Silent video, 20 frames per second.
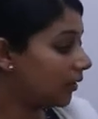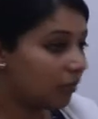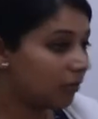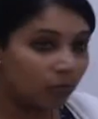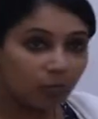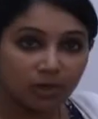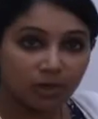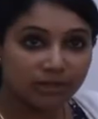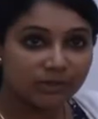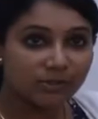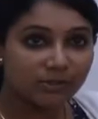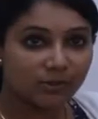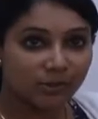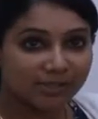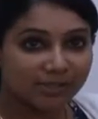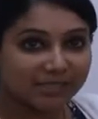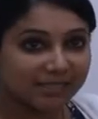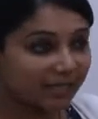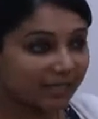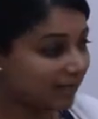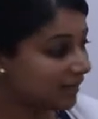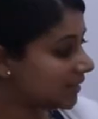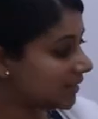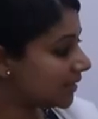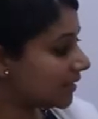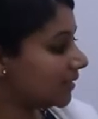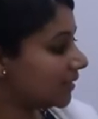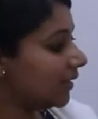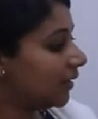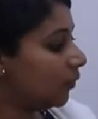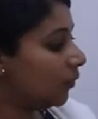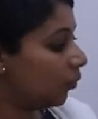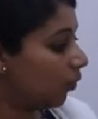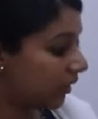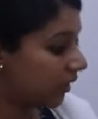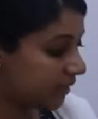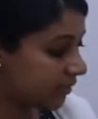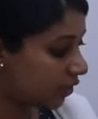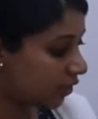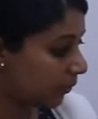what is your sales,
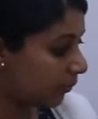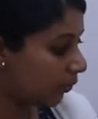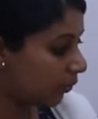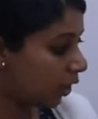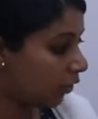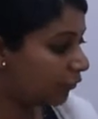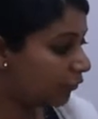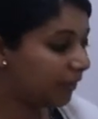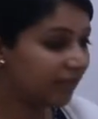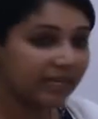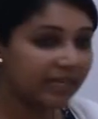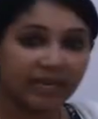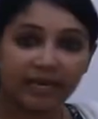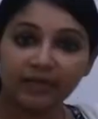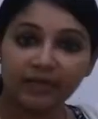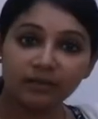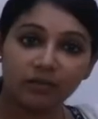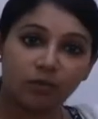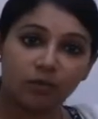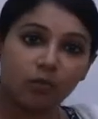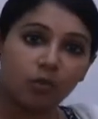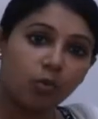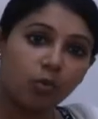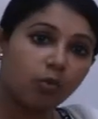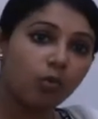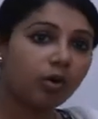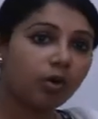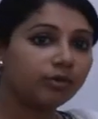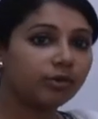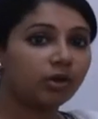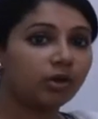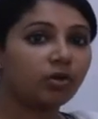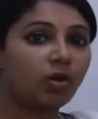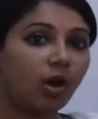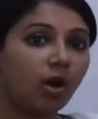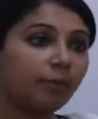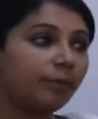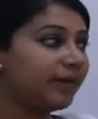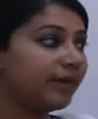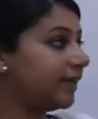what is your profit, and who your
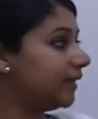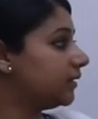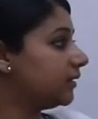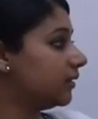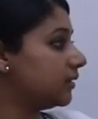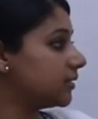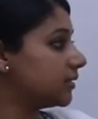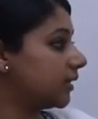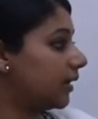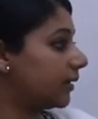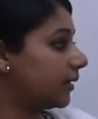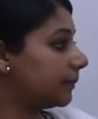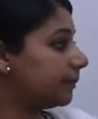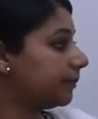competitors are.